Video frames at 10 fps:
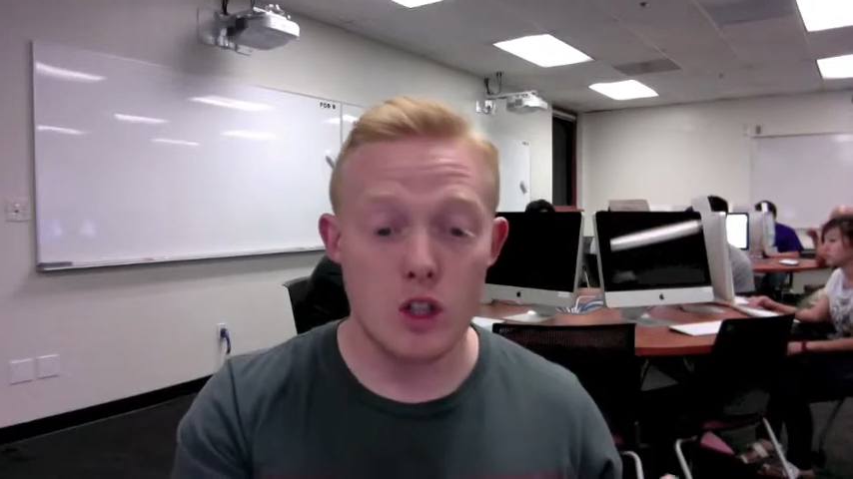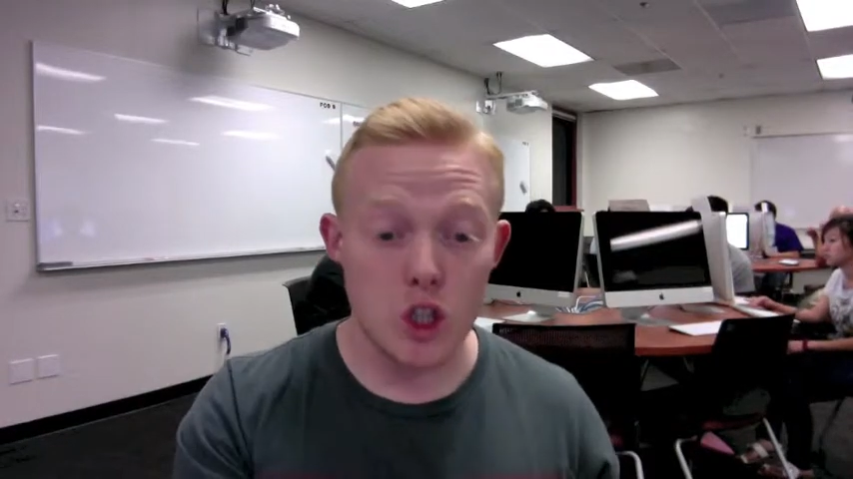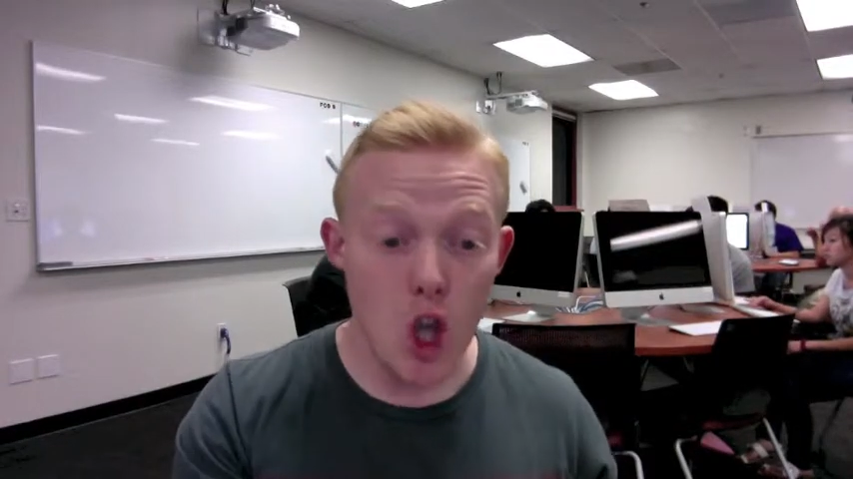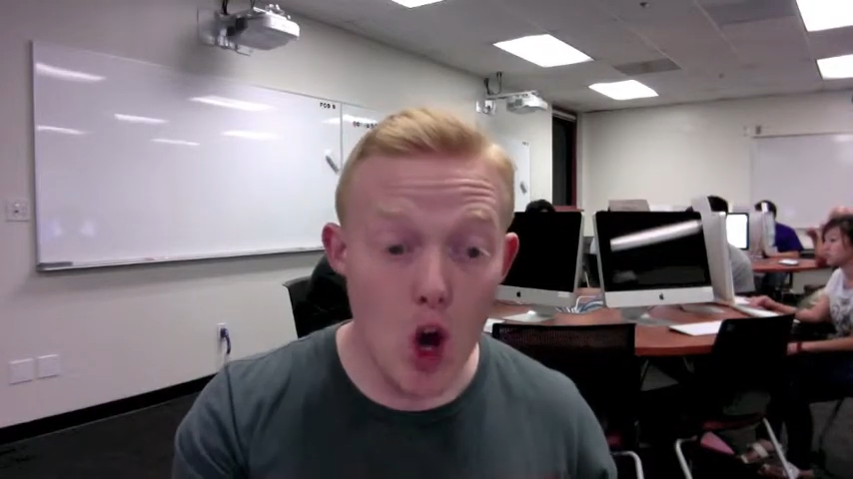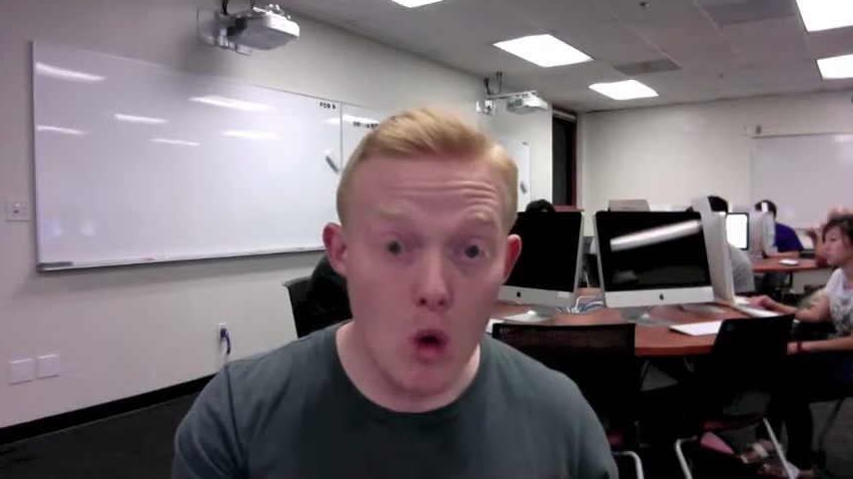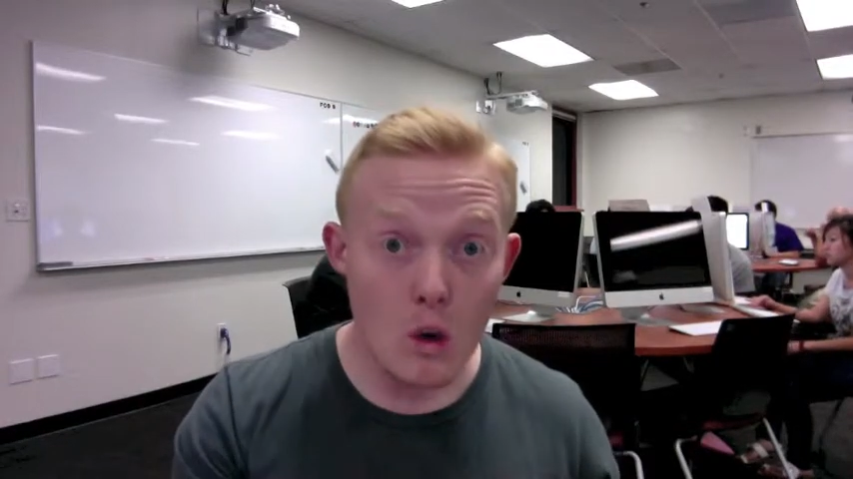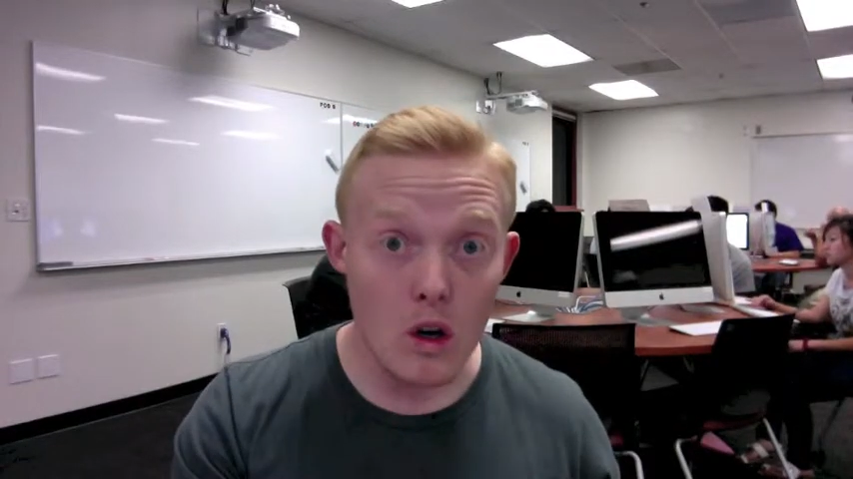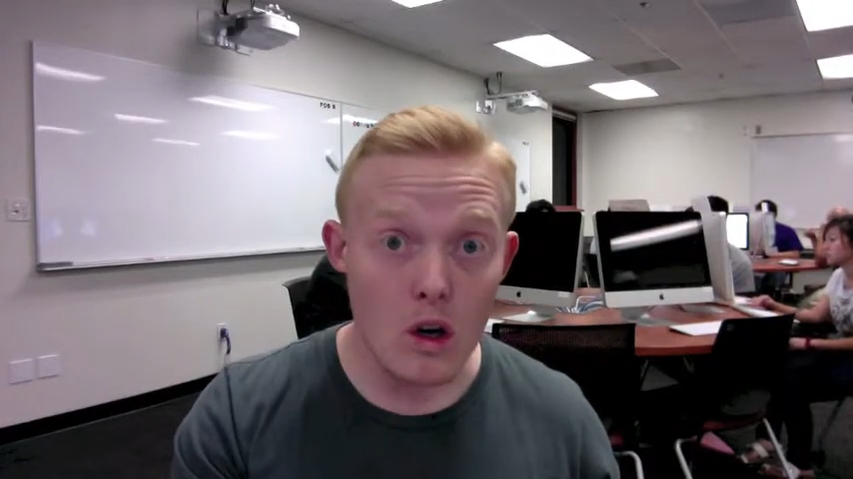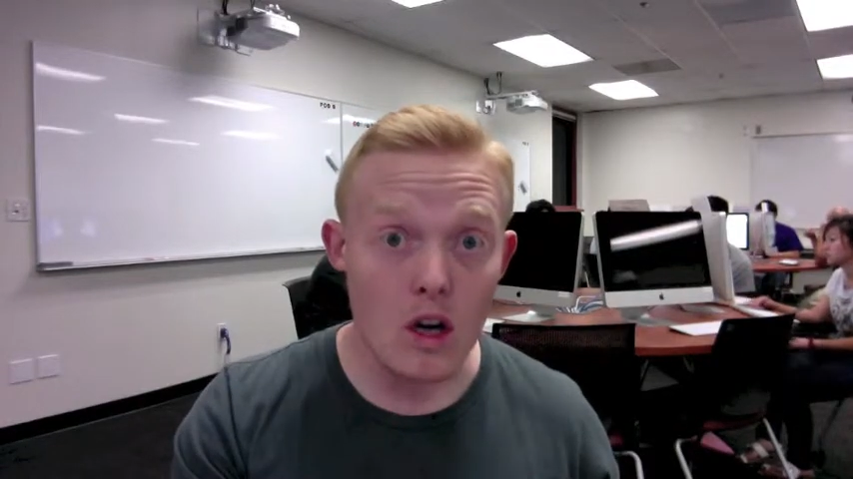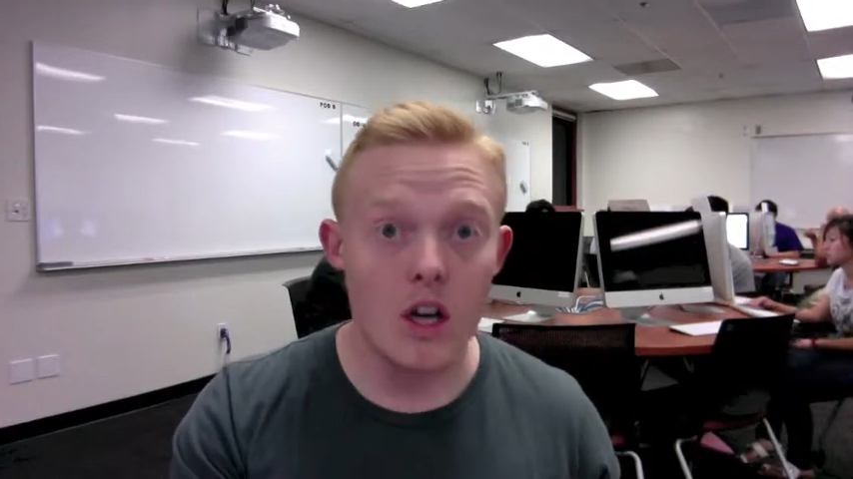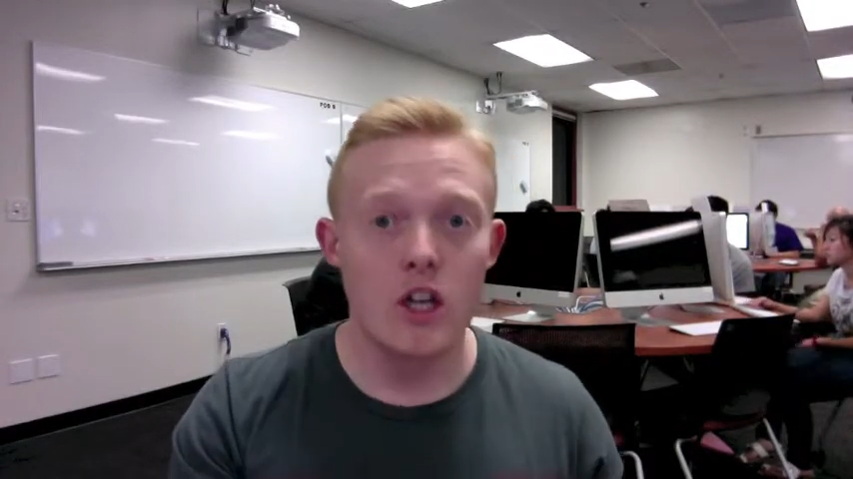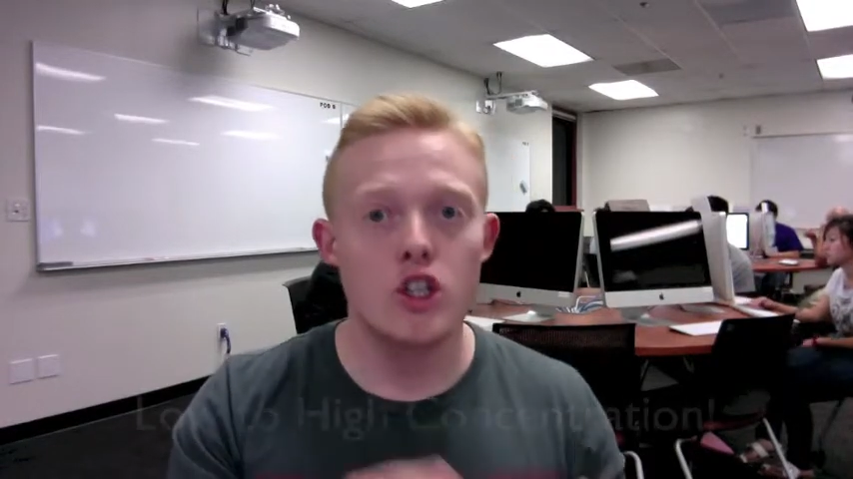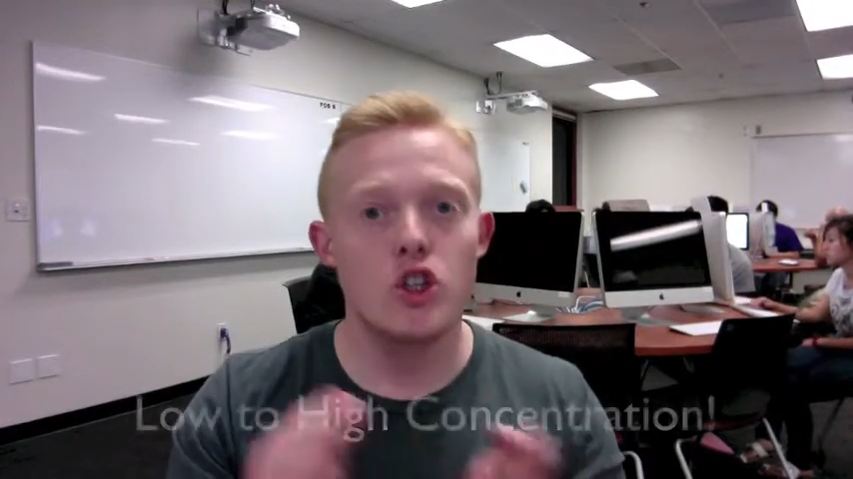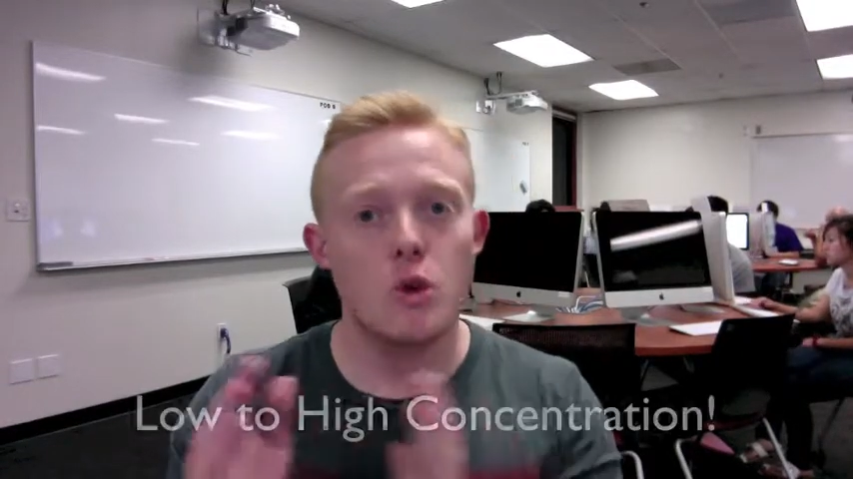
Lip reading: lower to